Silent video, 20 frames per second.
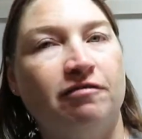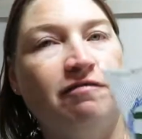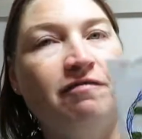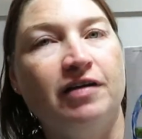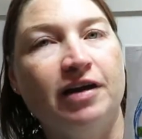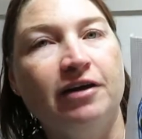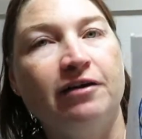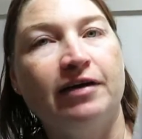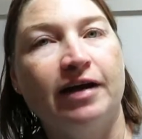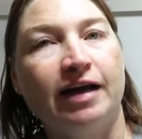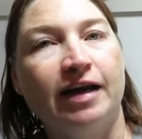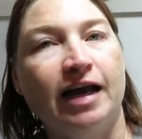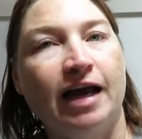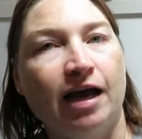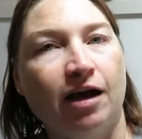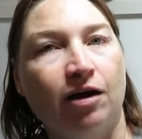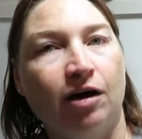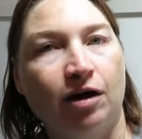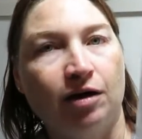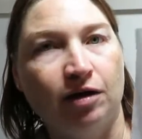figure out
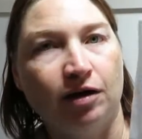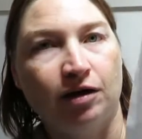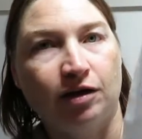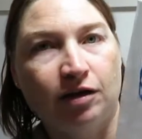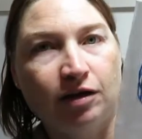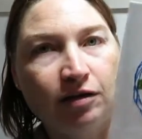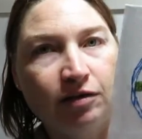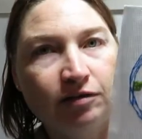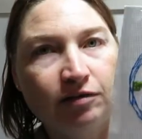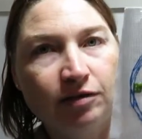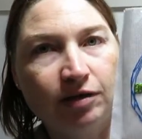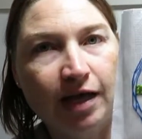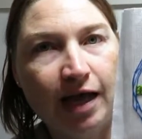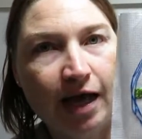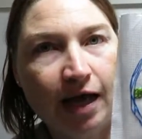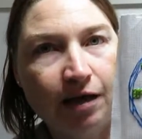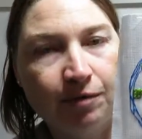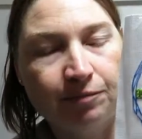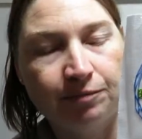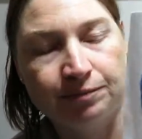how I'm going to
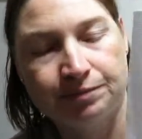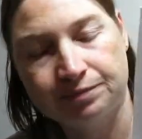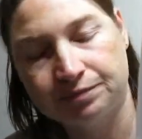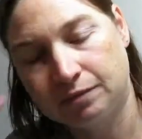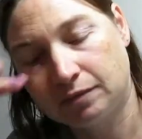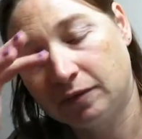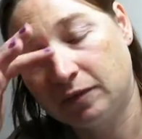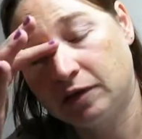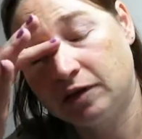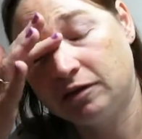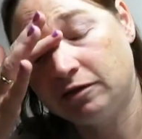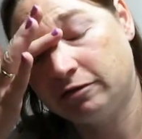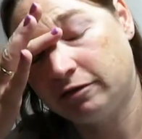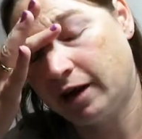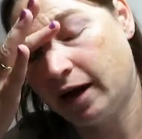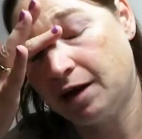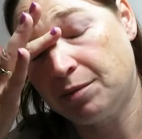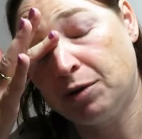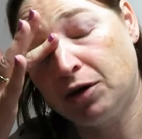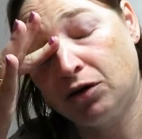
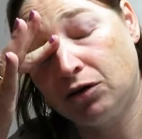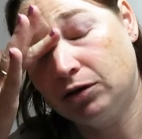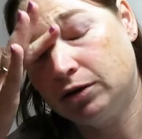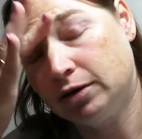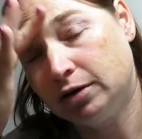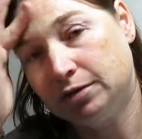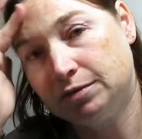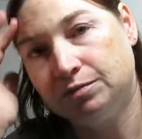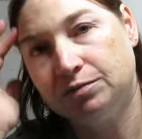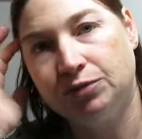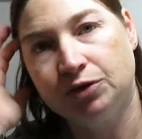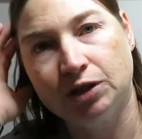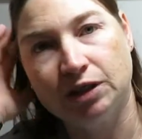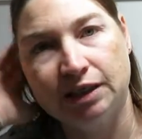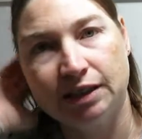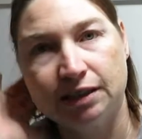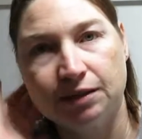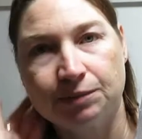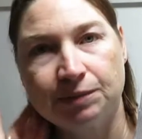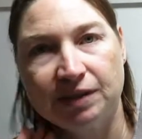frame it or put it
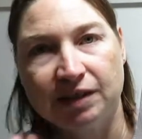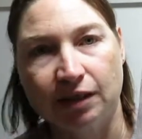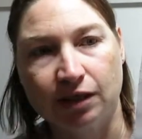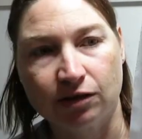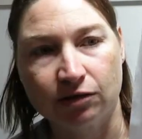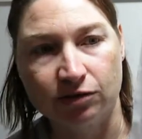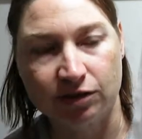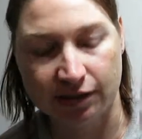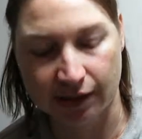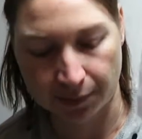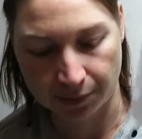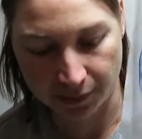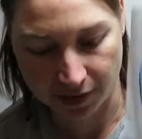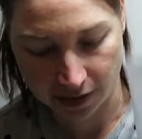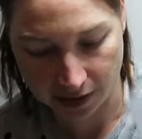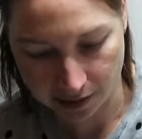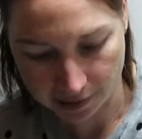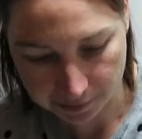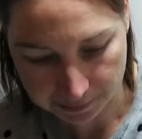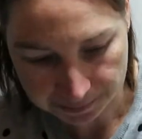in a pillow or
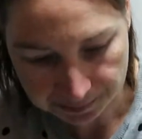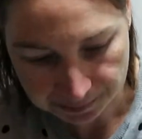something.